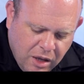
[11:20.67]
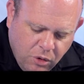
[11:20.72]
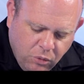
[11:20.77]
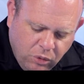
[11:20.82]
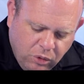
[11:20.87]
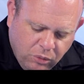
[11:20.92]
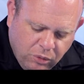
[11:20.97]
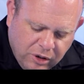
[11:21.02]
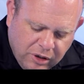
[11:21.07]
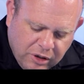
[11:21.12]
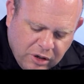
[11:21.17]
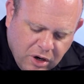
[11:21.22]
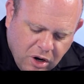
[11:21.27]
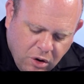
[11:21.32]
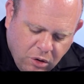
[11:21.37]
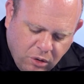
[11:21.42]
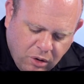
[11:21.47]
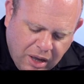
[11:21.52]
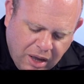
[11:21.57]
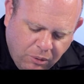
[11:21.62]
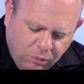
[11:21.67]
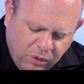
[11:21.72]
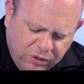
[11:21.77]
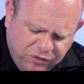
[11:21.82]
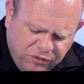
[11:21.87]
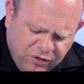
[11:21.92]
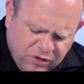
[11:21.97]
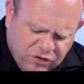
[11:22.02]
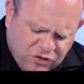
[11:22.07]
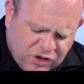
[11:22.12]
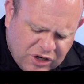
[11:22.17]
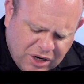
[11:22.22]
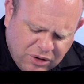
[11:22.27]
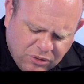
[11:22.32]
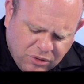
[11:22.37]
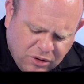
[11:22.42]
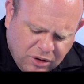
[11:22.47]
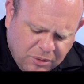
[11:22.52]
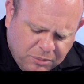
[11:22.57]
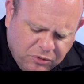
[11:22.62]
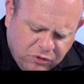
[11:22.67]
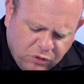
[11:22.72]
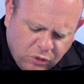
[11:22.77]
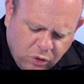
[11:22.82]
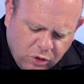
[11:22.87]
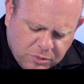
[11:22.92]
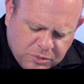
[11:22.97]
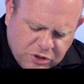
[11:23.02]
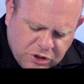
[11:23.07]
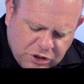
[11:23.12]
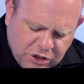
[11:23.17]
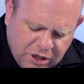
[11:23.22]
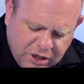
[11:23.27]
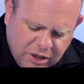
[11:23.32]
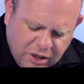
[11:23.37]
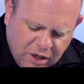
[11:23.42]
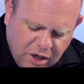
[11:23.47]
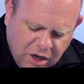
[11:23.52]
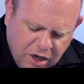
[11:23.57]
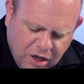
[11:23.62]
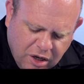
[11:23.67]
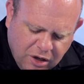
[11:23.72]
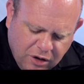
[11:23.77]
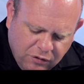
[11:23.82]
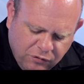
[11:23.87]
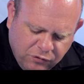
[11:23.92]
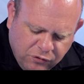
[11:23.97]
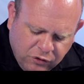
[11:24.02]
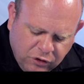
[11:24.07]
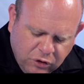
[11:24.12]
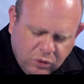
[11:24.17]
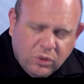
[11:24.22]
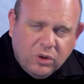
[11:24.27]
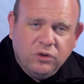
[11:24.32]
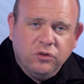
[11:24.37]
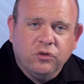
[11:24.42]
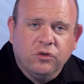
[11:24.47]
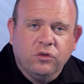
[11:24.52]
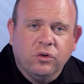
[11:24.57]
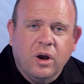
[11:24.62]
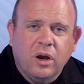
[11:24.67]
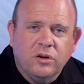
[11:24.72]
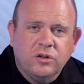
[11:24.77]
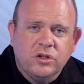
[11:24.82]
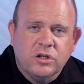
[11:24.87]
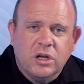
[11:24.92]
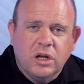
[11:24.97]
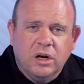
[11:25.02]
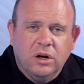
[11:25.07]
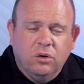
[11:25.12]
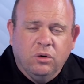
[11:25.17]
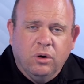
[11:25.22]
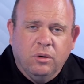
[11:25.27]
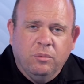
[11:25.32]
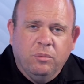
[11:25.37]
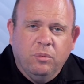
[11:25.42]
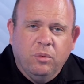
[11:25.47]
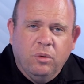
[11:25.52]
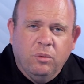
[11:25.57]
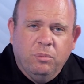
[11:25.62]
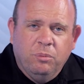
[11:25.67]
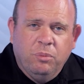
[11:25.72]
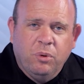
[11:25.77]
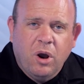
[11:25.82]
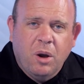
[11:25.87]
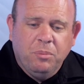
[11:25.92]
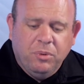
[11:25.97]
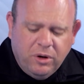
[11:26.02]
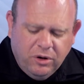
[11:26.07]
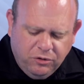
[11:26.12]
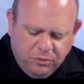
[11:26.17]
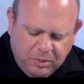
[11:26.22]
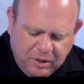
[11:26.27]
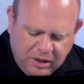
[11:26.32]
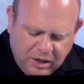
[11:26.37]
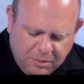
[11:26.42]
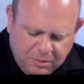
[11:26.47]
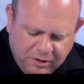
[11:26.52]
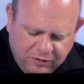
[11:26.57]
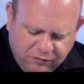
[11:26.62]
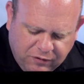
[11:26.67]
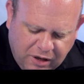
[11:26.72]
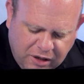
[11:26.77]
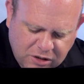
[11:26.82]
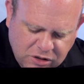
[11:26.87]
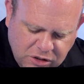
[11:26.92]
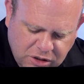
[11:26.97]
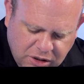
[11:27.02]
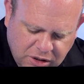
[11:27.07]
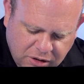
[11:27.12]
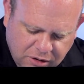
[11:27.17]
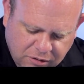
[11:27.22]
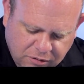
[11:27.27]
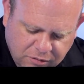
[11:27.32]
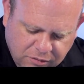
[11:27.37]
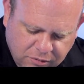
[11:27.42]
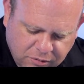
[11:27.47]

We want to know what's the general absorption of new construction or properties becoming vacant.